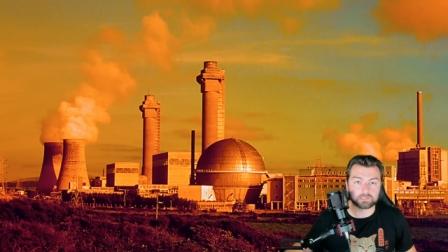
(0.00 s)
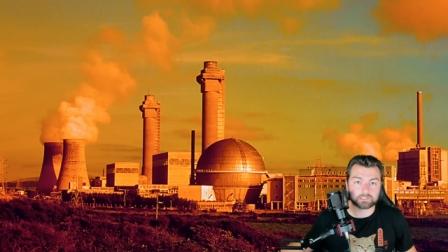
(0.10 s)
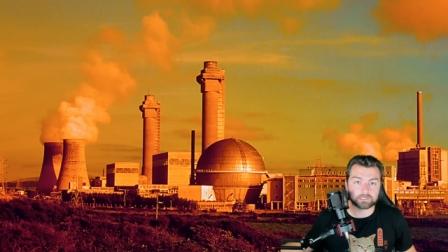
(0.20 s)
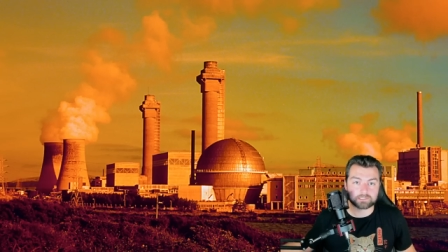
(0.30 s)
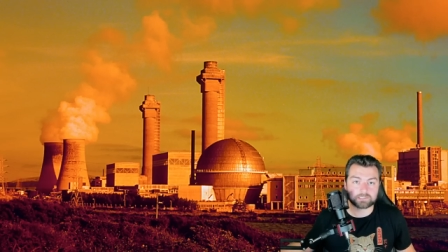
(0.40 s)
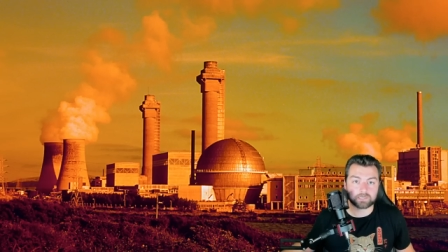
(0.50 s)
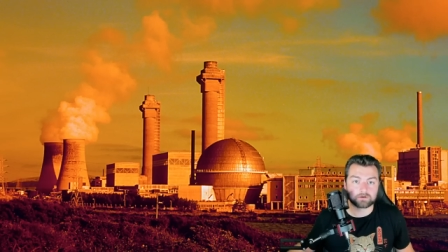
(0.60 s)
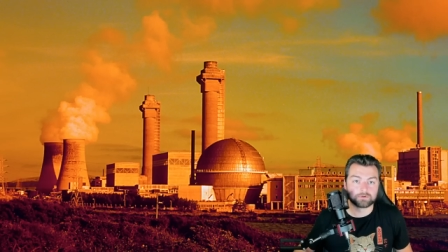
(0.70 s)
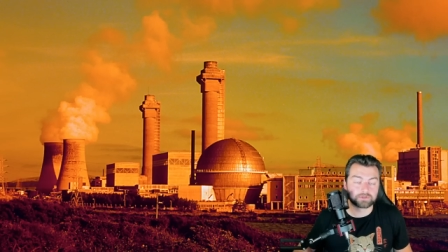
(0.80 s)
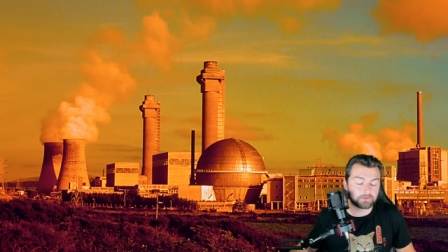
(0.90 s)
had
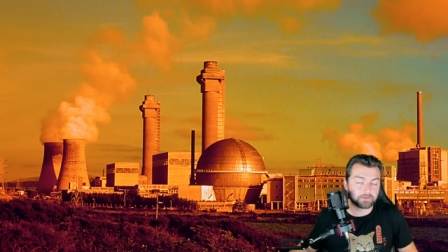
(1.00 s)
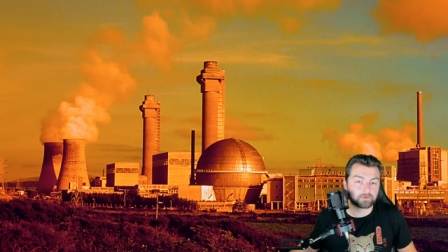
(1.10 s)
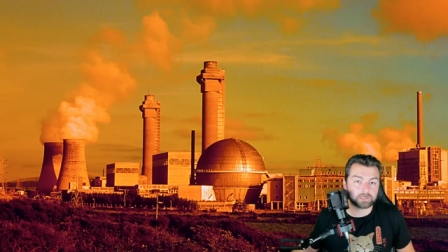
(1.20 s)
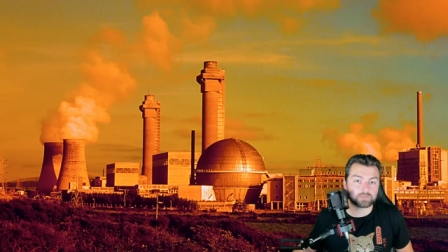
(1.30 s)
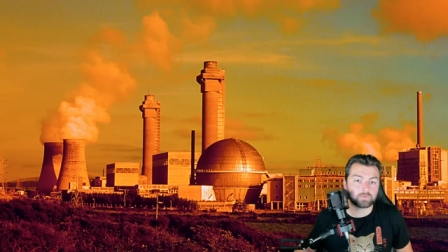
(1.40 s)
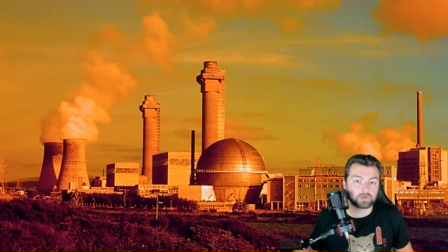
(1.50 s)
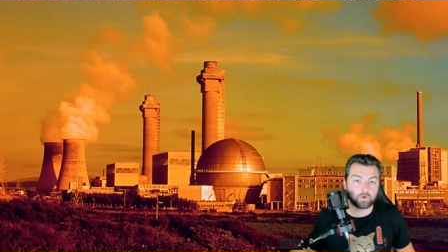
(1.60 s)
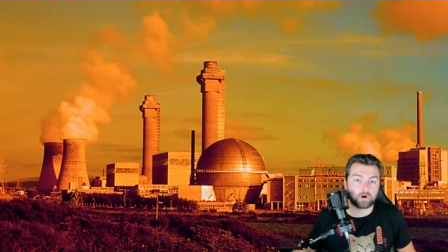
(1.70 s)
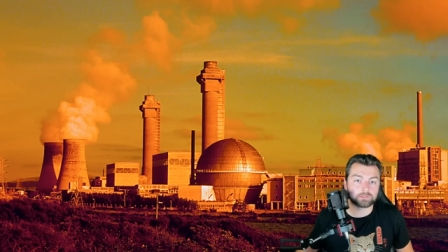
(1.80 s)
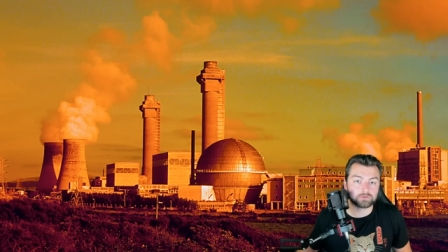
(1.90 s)
settled, the British would
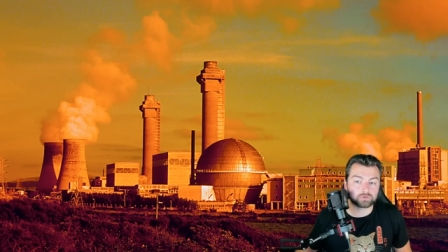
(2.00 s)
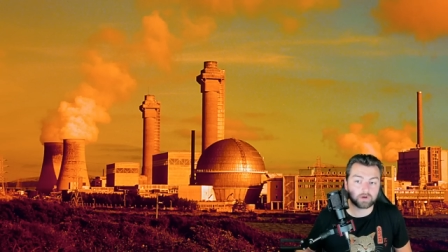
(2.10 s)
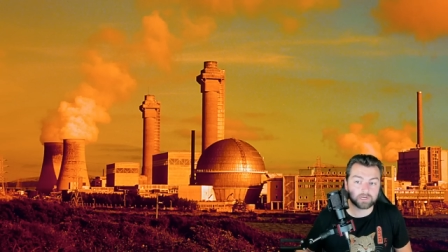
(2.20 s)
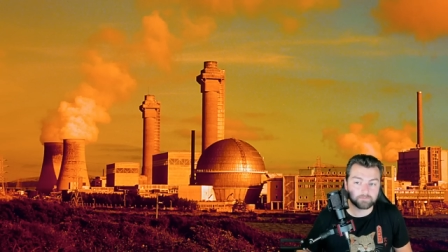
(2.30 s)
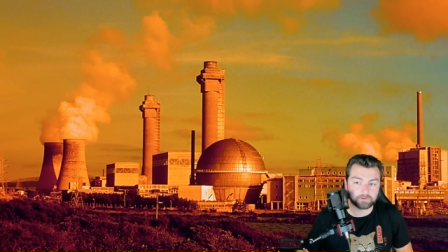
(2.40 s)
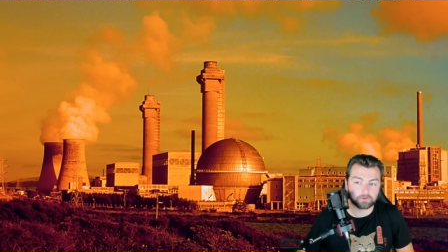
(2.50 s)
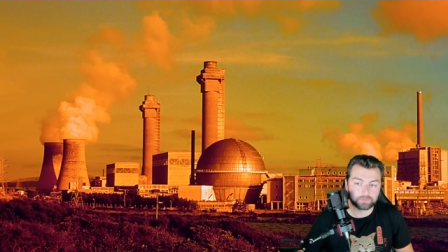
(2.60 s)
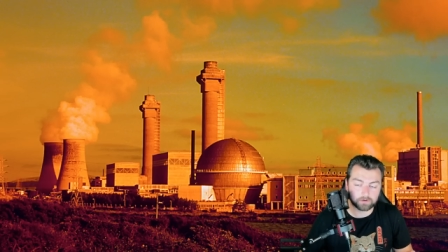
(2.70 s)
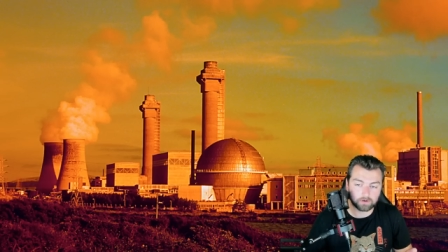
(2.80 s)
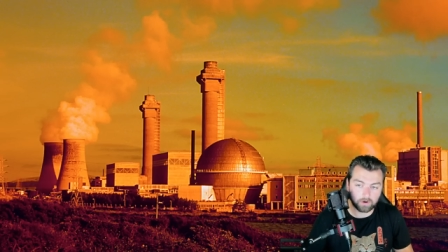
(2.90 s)
go on to try and build
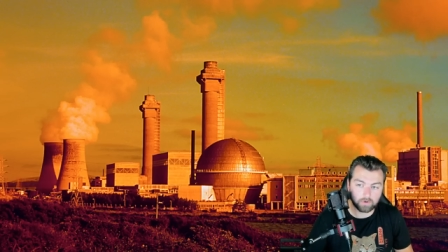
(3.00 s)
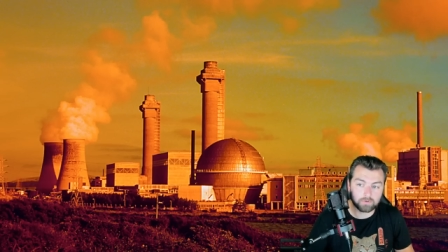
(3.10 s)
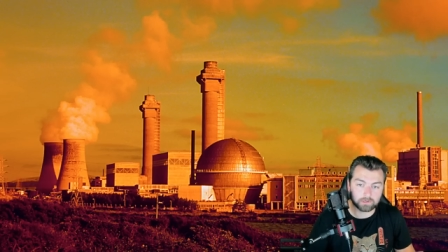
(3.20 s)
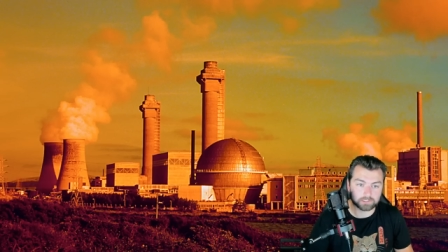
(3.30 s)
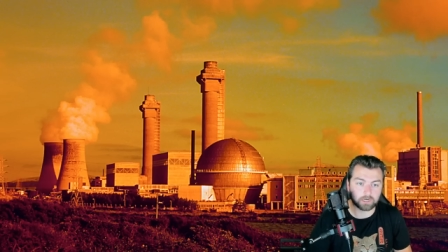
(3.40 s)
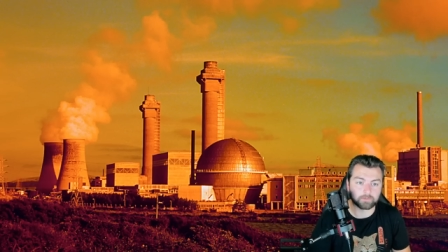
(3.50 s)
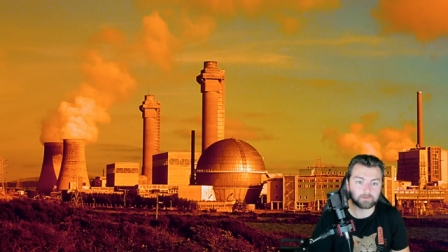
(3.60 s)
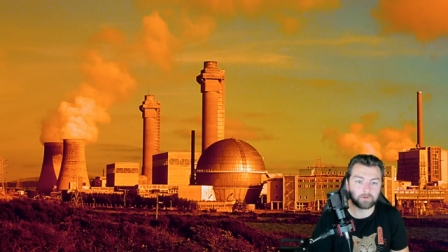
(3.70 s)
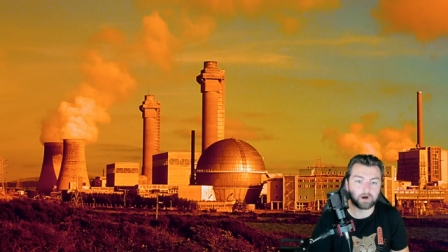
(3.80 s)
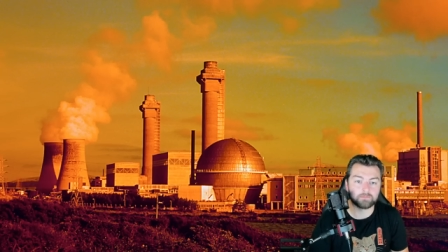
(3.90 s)
their own
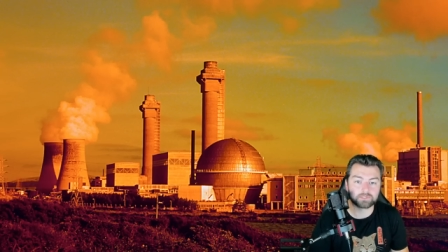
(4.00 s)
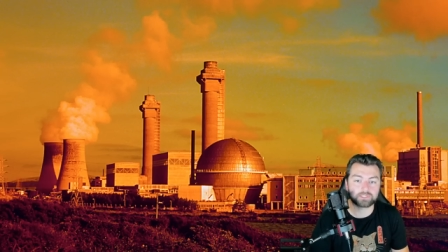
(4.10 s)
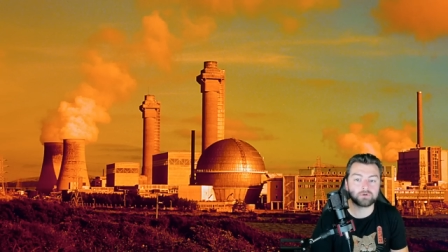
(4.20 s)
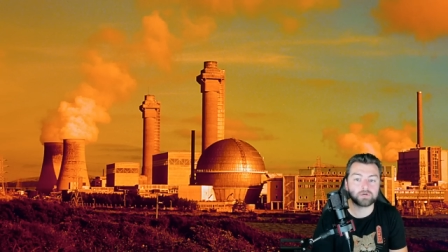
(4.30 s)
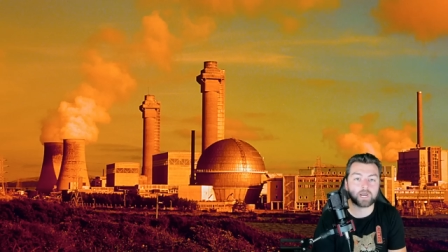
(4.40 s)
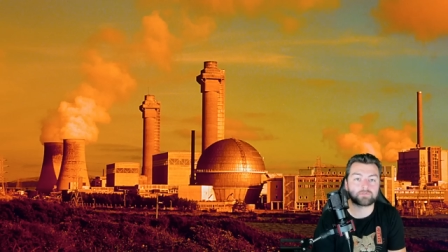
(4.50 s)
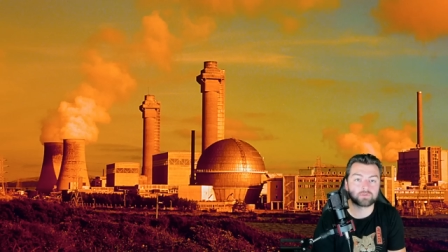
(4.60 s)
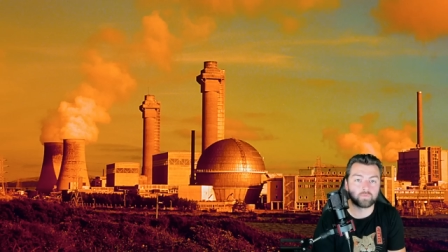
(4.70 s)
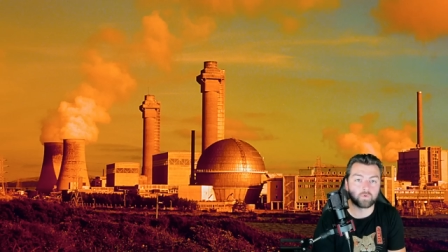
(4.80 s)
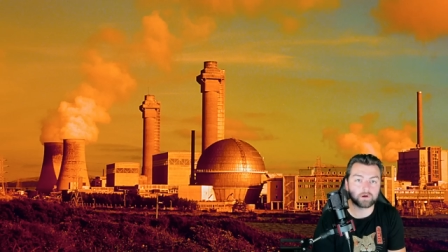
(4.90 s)
atomic bombs soon after
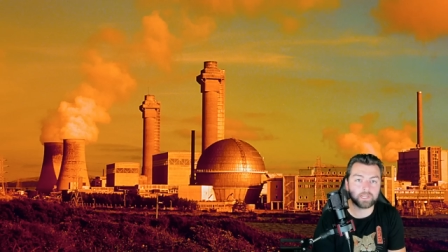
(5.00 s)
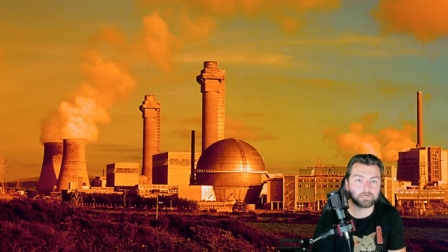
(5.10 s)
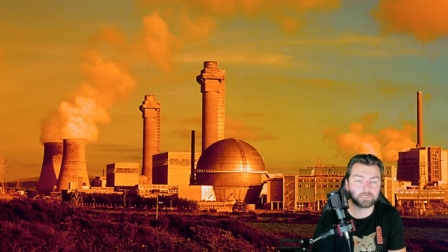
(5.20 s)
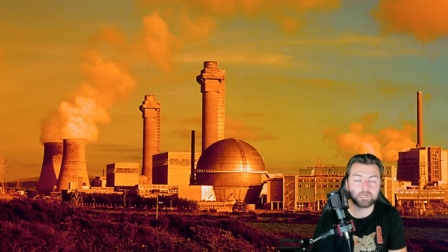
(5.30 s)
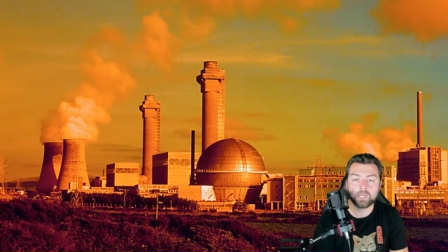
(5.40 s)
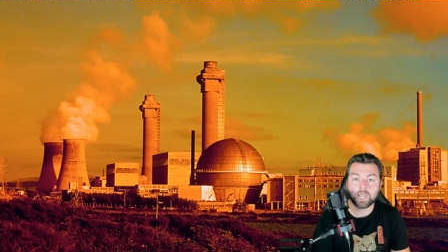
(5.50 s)
the war ended